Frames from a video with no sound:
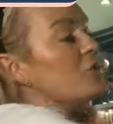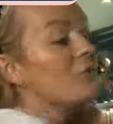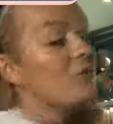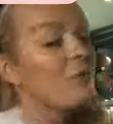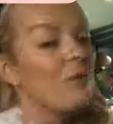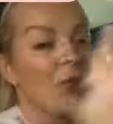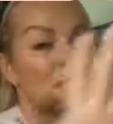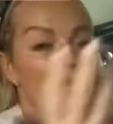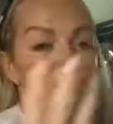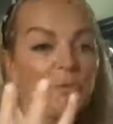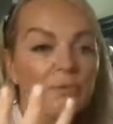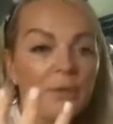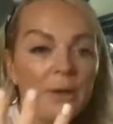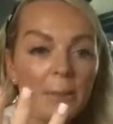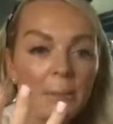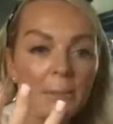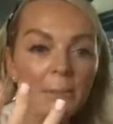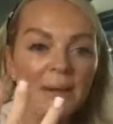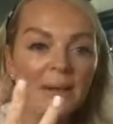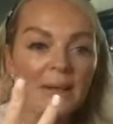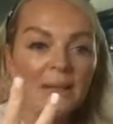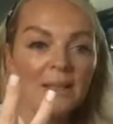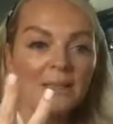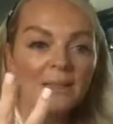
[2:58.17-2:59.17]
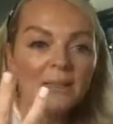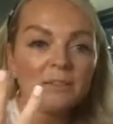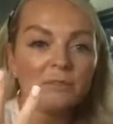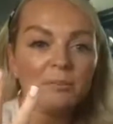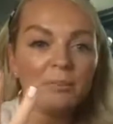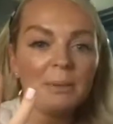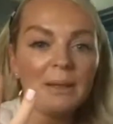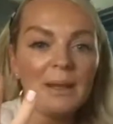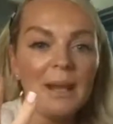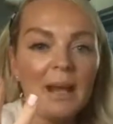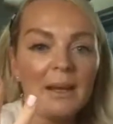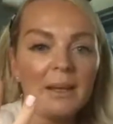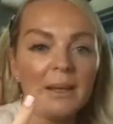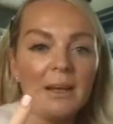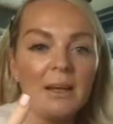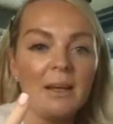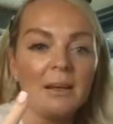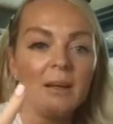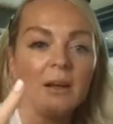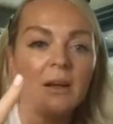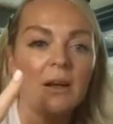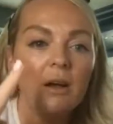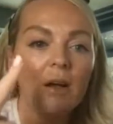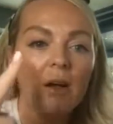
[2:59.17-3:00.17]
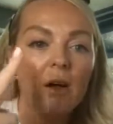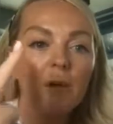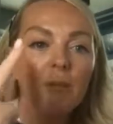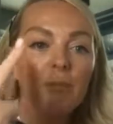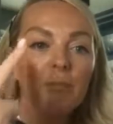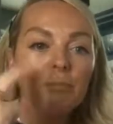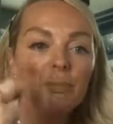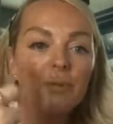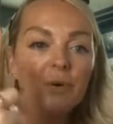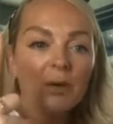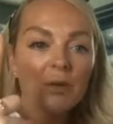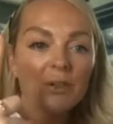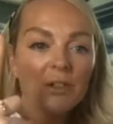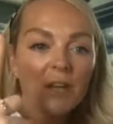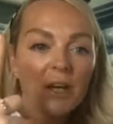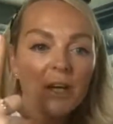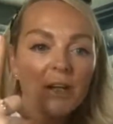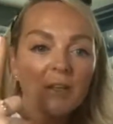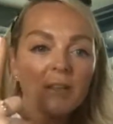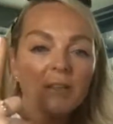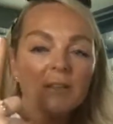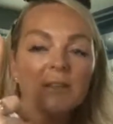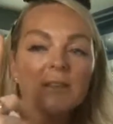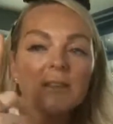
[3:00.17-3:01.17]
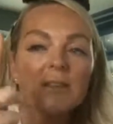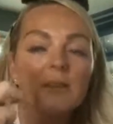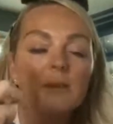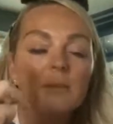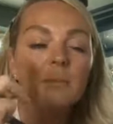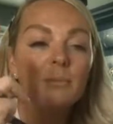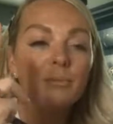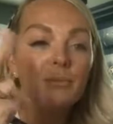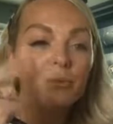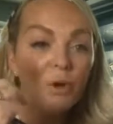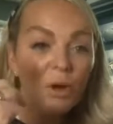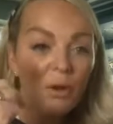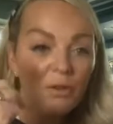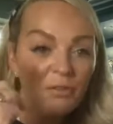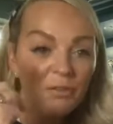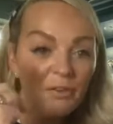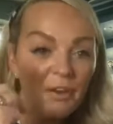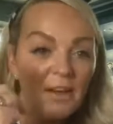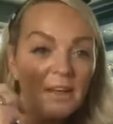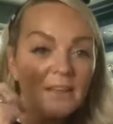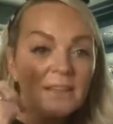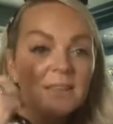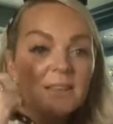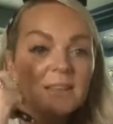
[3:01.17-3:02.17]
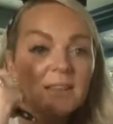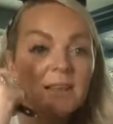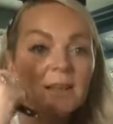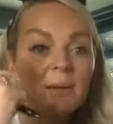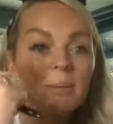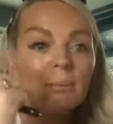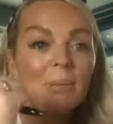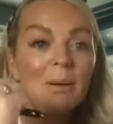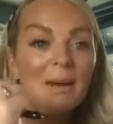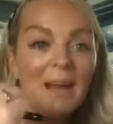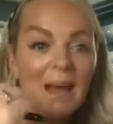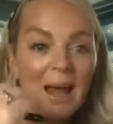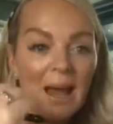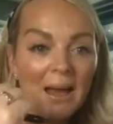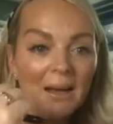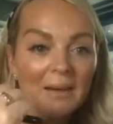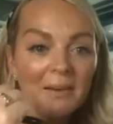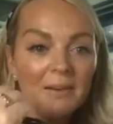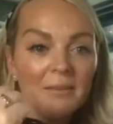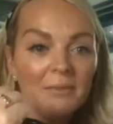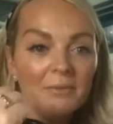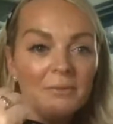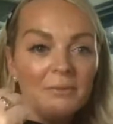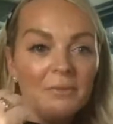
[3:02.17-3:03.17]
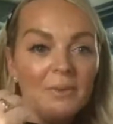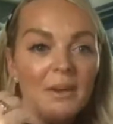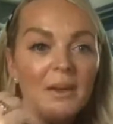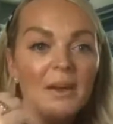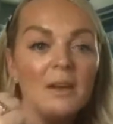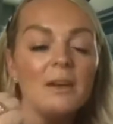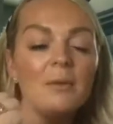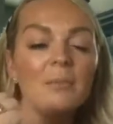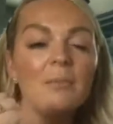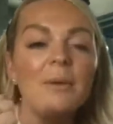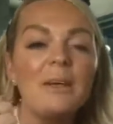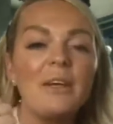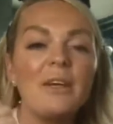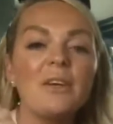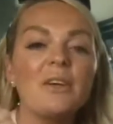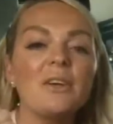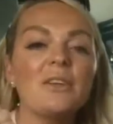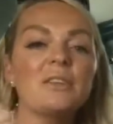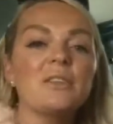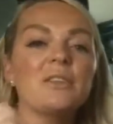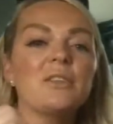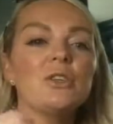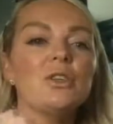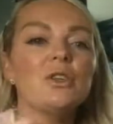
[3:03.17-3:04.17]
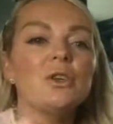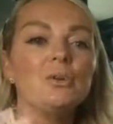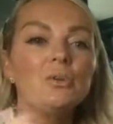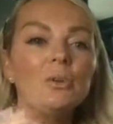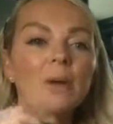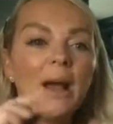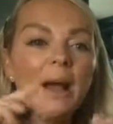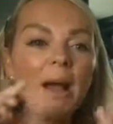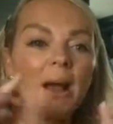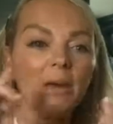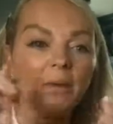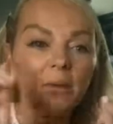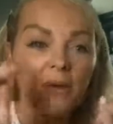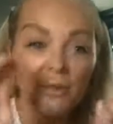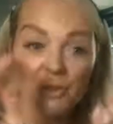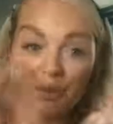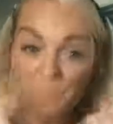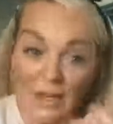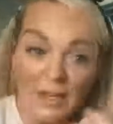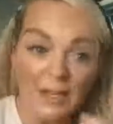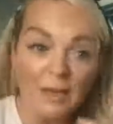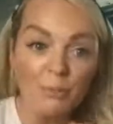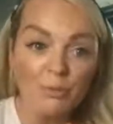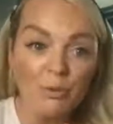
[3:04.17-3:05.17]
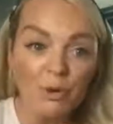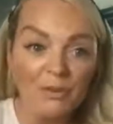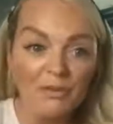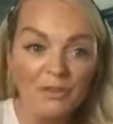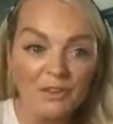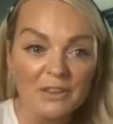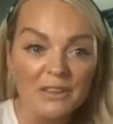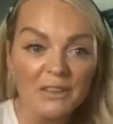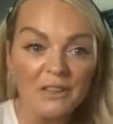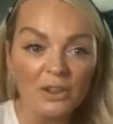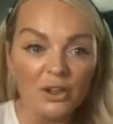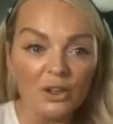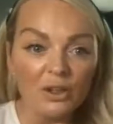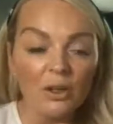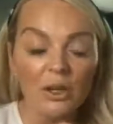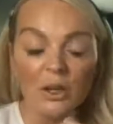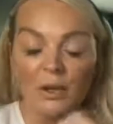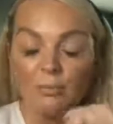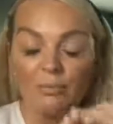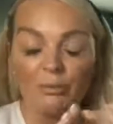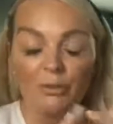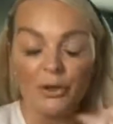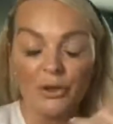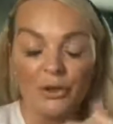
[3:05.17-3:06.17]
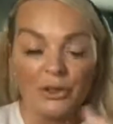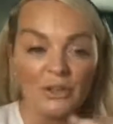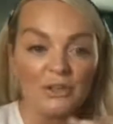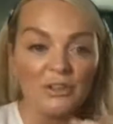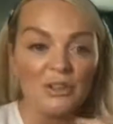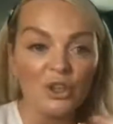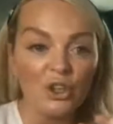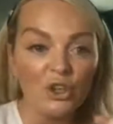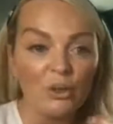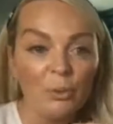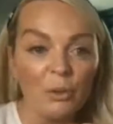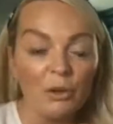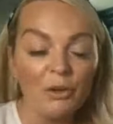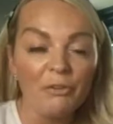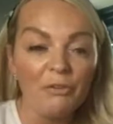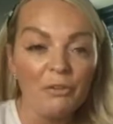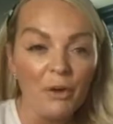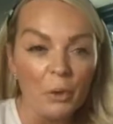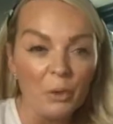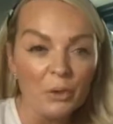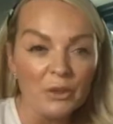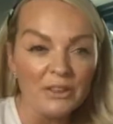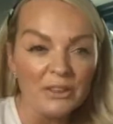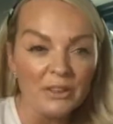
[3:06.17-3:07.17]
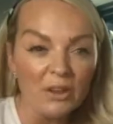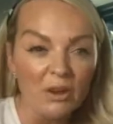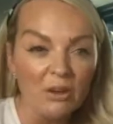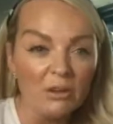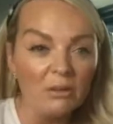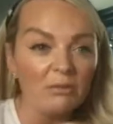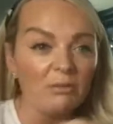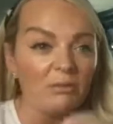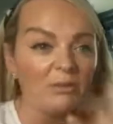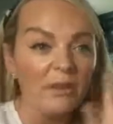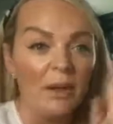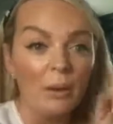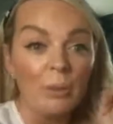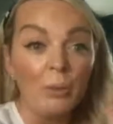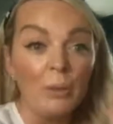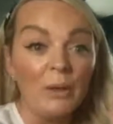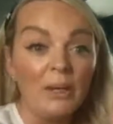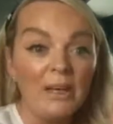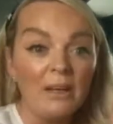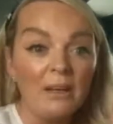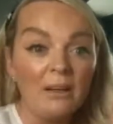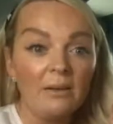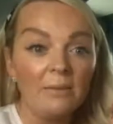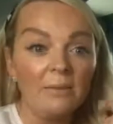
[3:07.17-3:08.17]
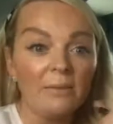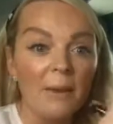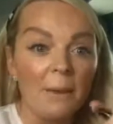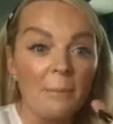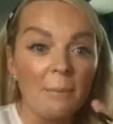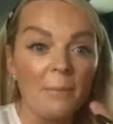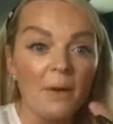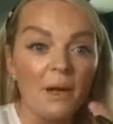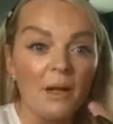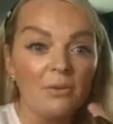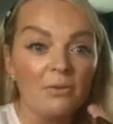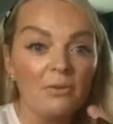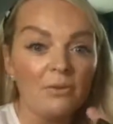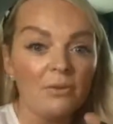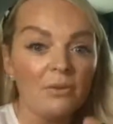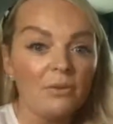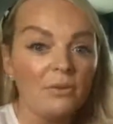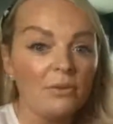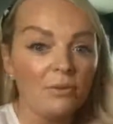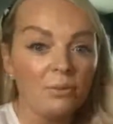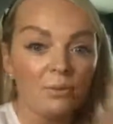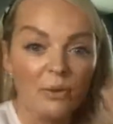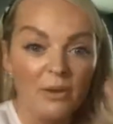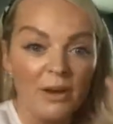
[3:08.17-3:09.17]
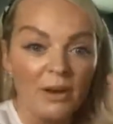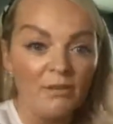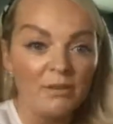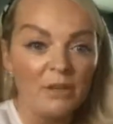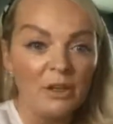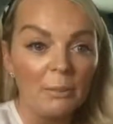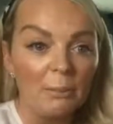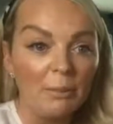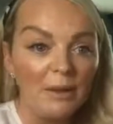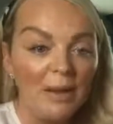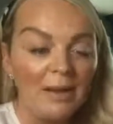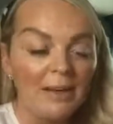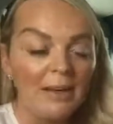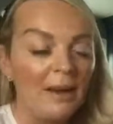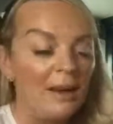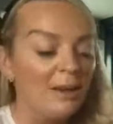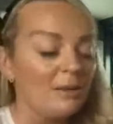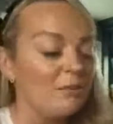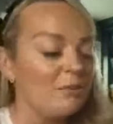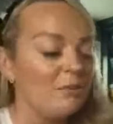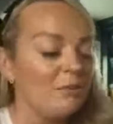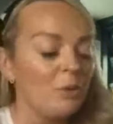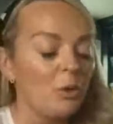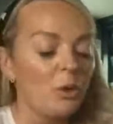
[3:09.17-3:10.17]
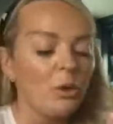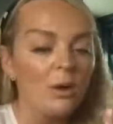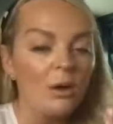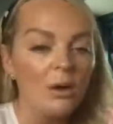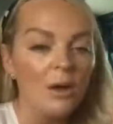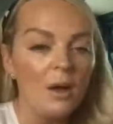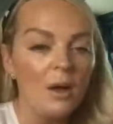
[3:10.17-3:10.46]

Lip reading: the 3 P's of planning: products, profit, plan, because you can think of the products that you want to focus on that week, that month, whatever you're planning out for.